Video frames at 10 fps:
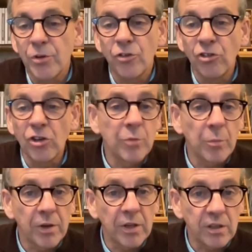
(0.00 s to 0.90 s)

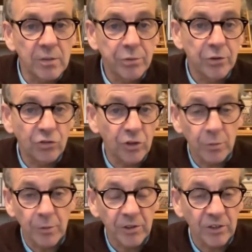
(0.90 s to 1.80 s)
presumably,
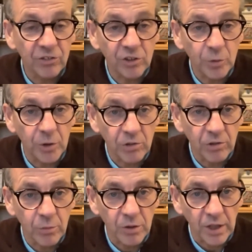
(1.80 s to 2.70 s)
Jason, you would
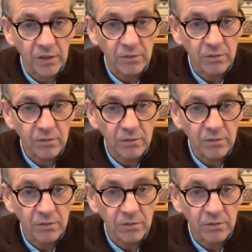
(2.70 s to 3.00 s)
agree with that.